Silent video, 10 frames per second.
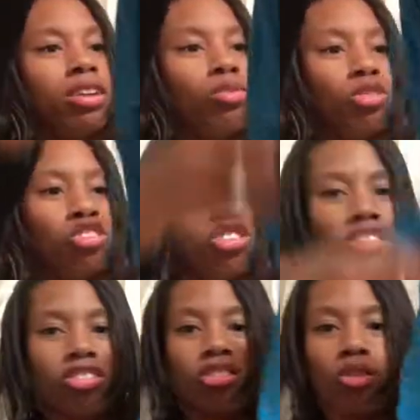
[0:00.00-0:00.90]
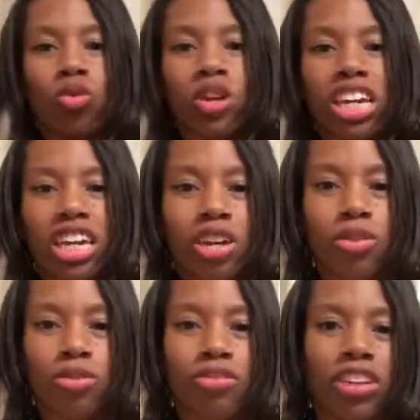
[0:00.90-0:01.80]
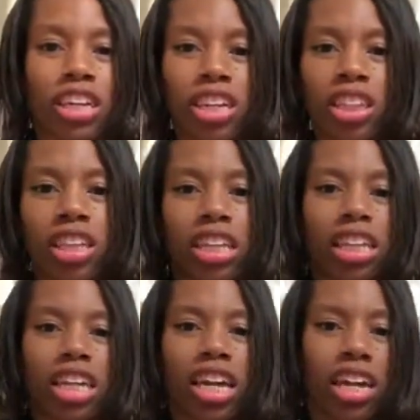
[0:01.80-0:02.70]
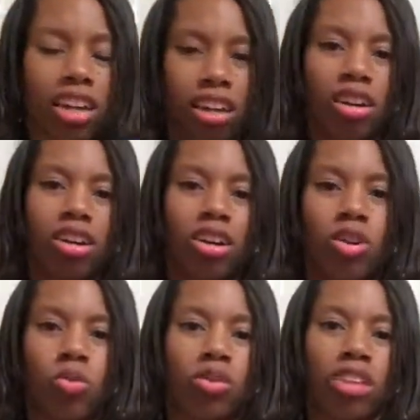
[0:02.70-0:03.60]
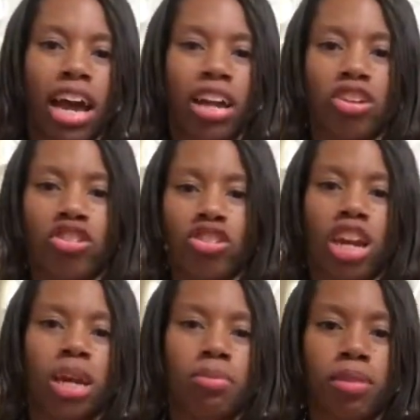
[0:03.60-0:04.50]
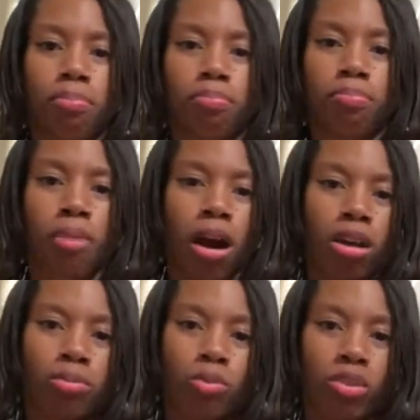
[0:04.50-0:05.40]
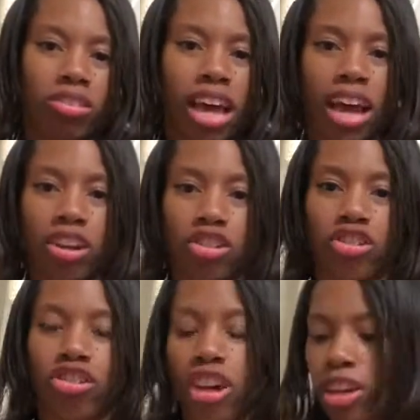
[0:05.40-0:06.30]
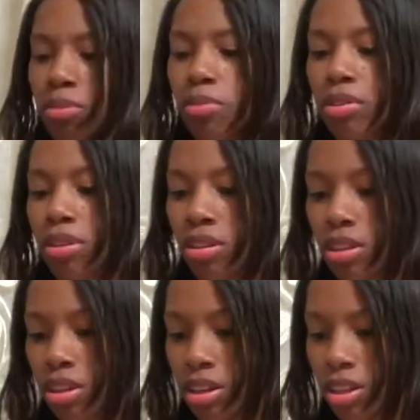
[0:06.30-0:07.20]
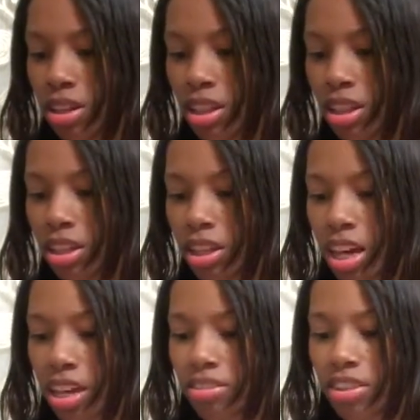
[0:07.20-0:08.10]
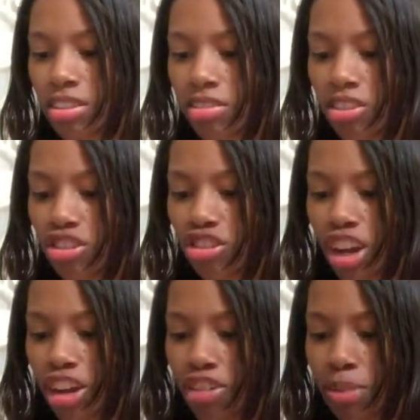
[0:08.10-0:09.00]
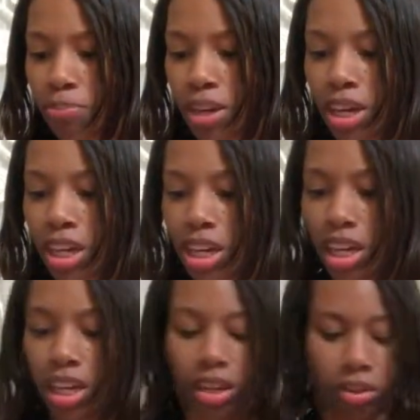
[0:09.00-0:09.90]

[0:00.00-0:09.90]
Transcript: It was just so ill fitting. The neck was out of shape. The bottom was out of shape. The next is the Sherry Pink.